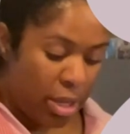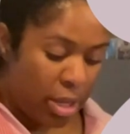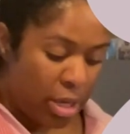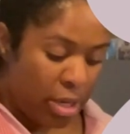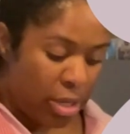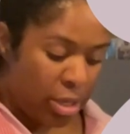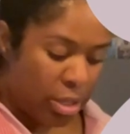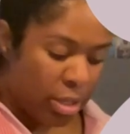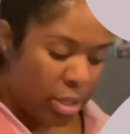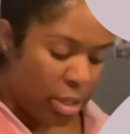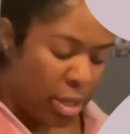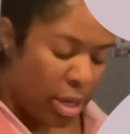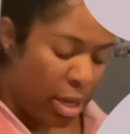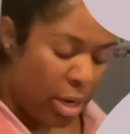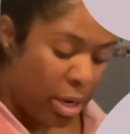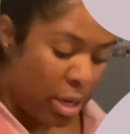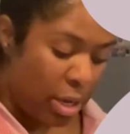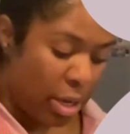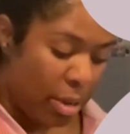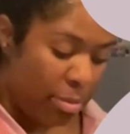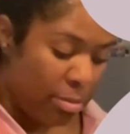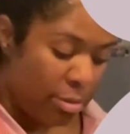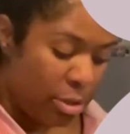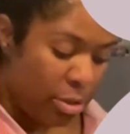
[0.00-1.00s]
then just let it
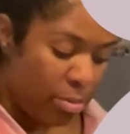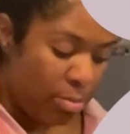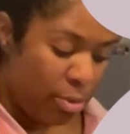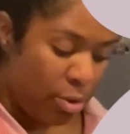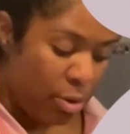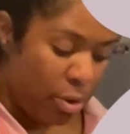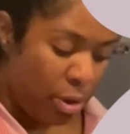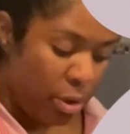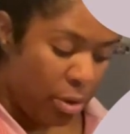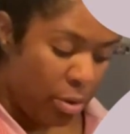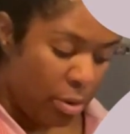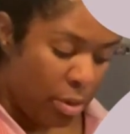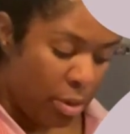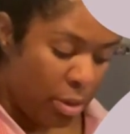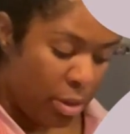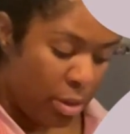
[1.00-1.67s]
come to a boil.